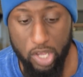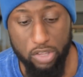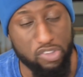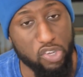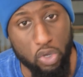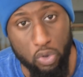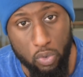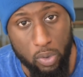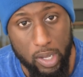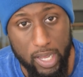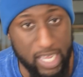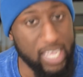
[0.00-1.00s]
Two,
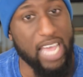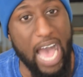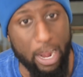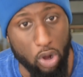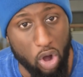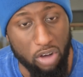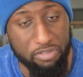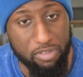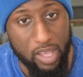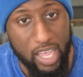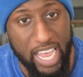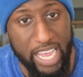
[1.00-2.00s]
he got off
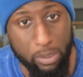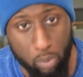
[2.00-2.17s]
and